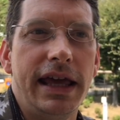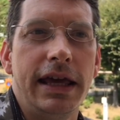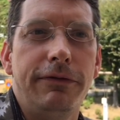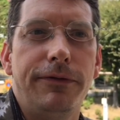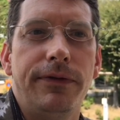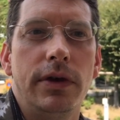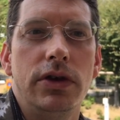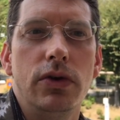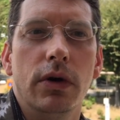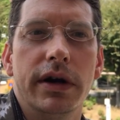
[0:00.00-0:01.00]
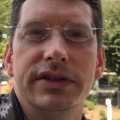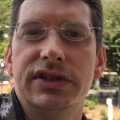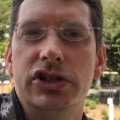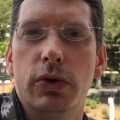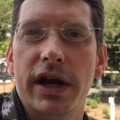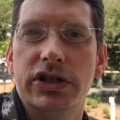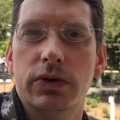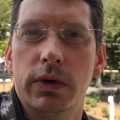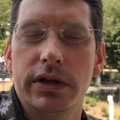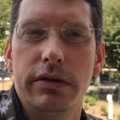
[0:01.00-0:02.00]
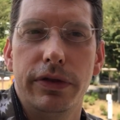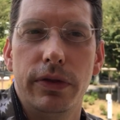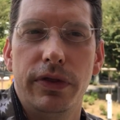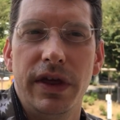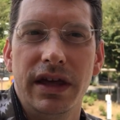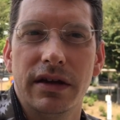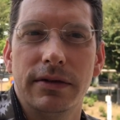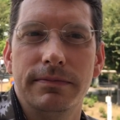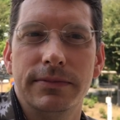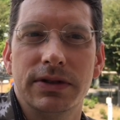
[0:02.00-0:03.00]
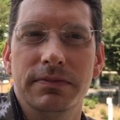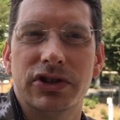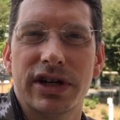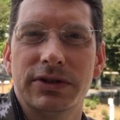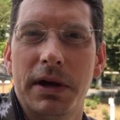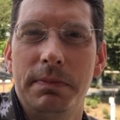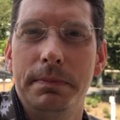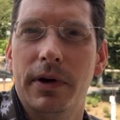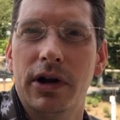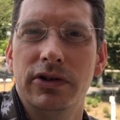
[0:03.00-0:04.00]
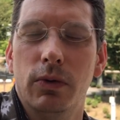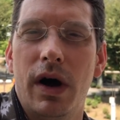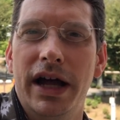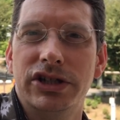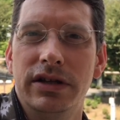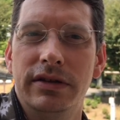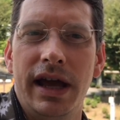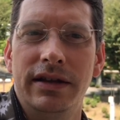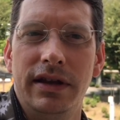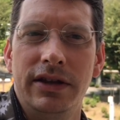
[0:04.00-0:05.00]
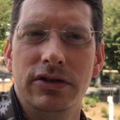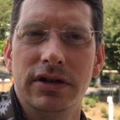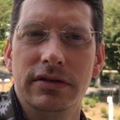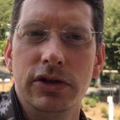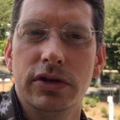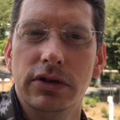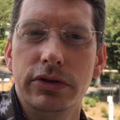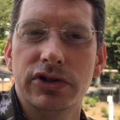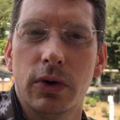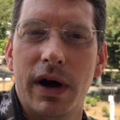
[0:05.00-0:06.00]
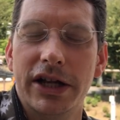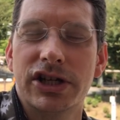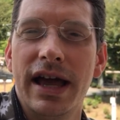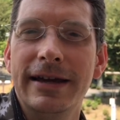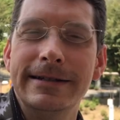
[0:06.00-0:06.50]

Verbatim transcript: if you are in a situation where you think some stress might be put on your watch and, and, and you could you could lose your watch,